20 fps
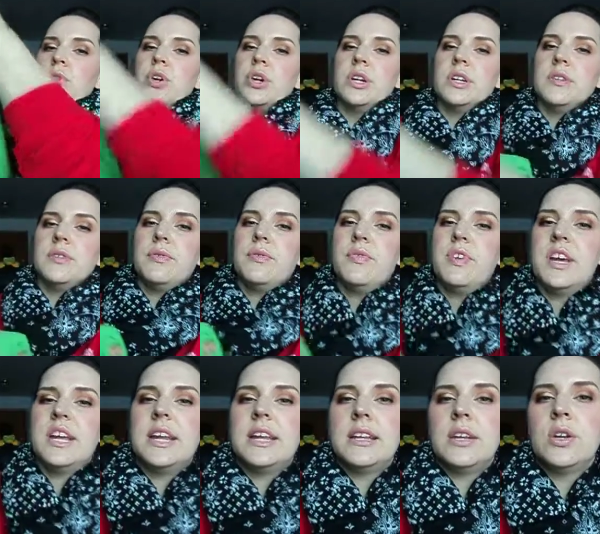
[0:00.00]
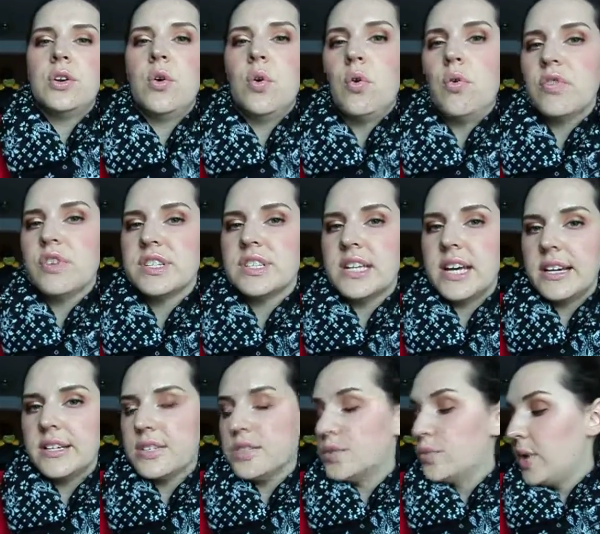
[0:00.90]
they're going to fit in an
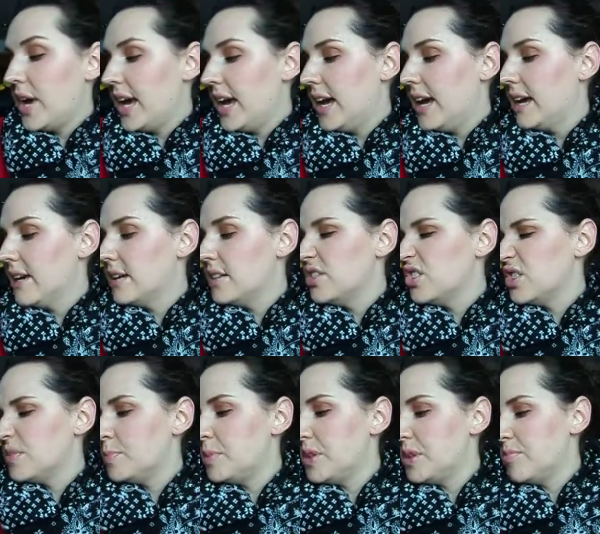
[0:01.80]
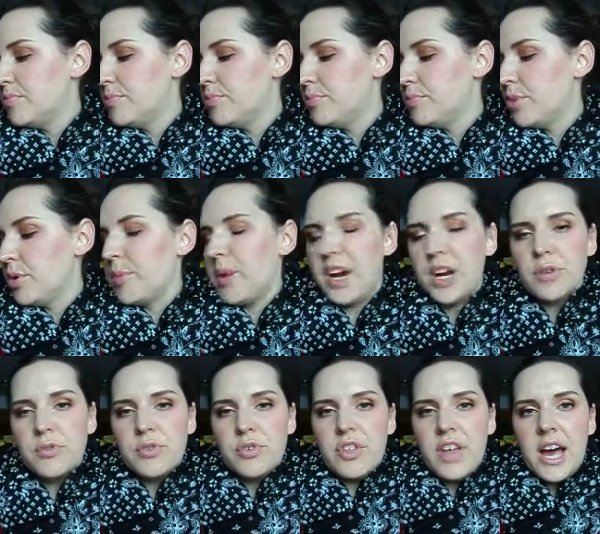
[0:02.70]
oversized way, just be
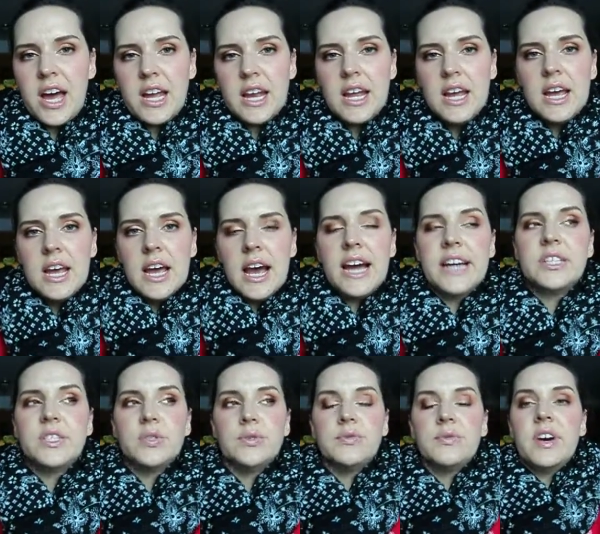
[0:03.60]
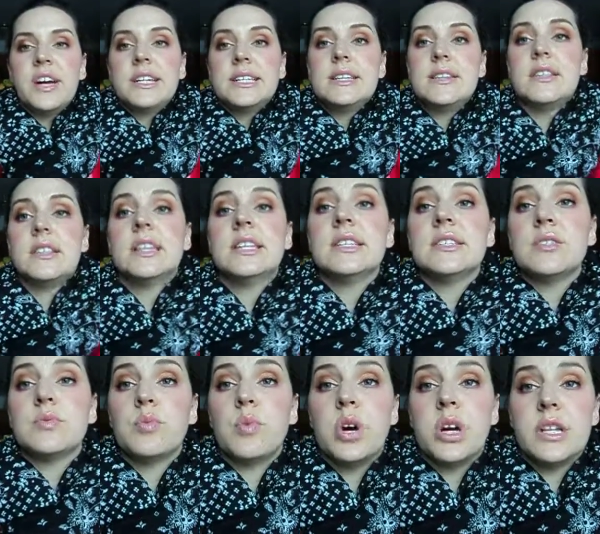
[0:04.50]
prepared for that. I do find
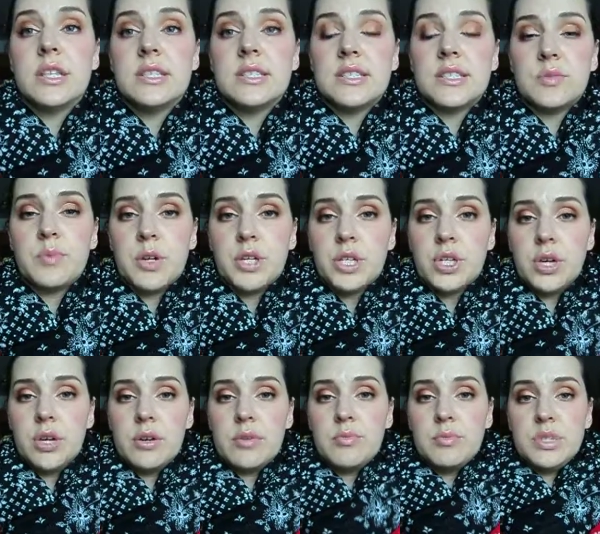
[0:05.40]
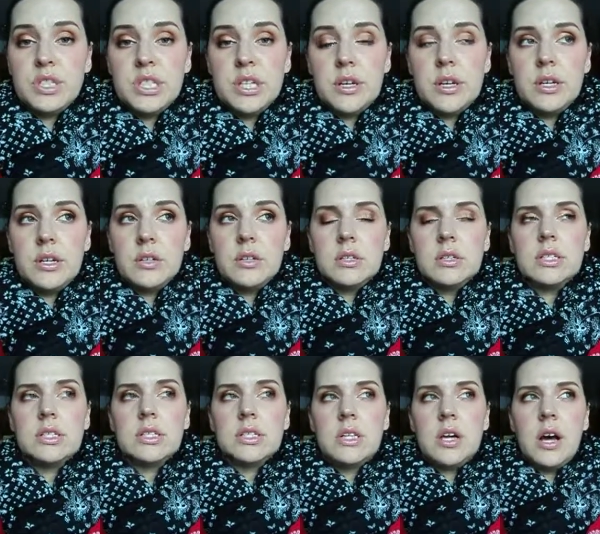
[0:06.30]
this one, this sweatshirt material,
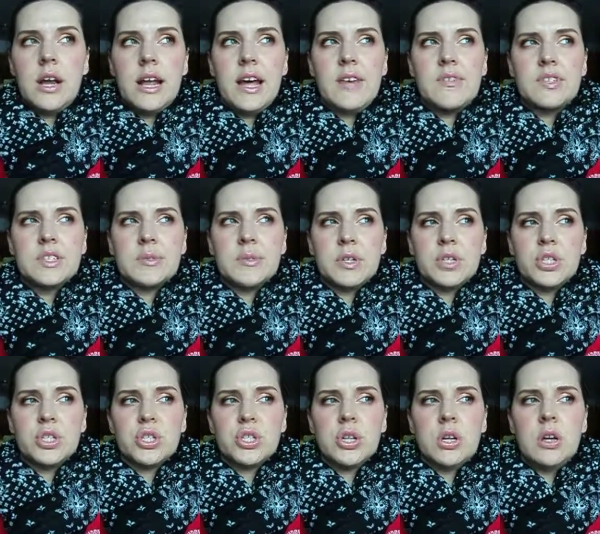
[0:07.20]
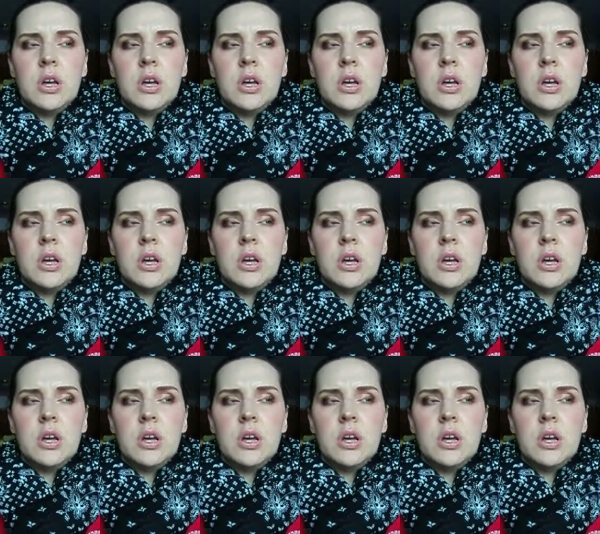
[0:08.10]
to not have as much